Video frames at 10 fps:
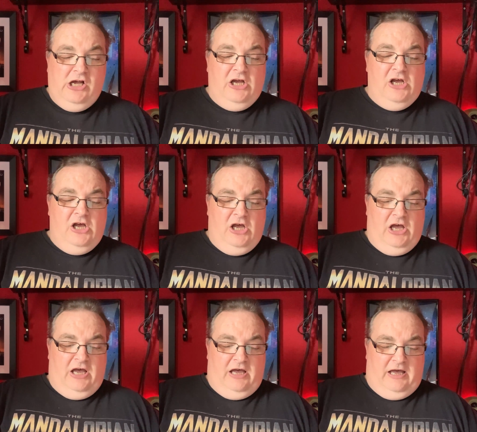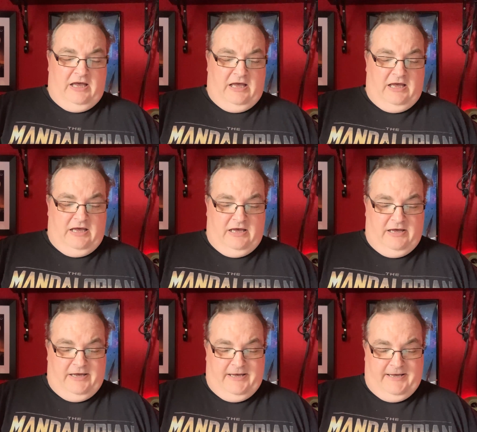
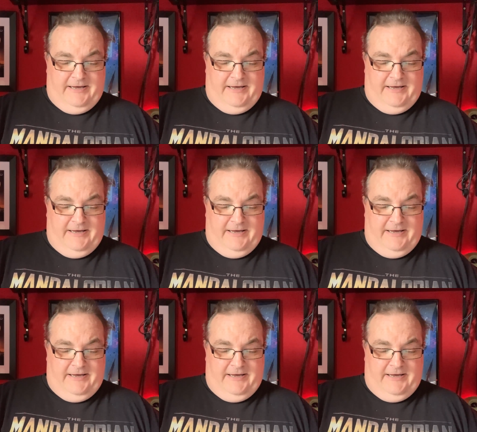(no one is talking)